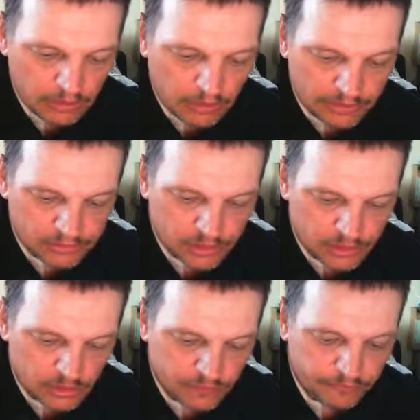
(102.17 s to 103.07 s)
are
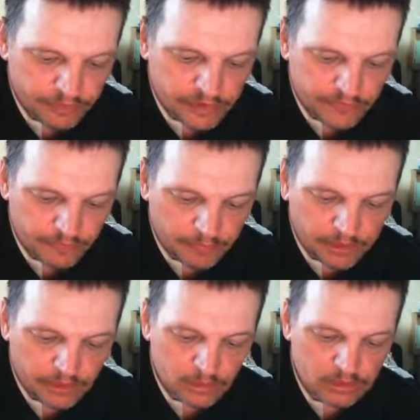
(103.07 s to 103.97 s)
actually 2 or 3
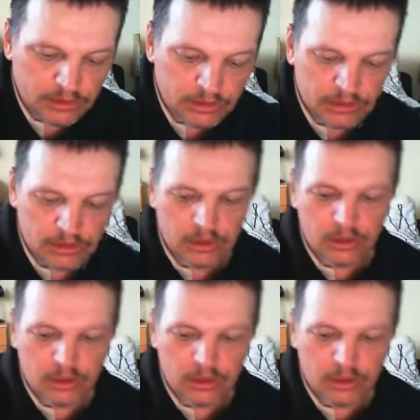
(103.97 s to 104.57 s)
different pink ones.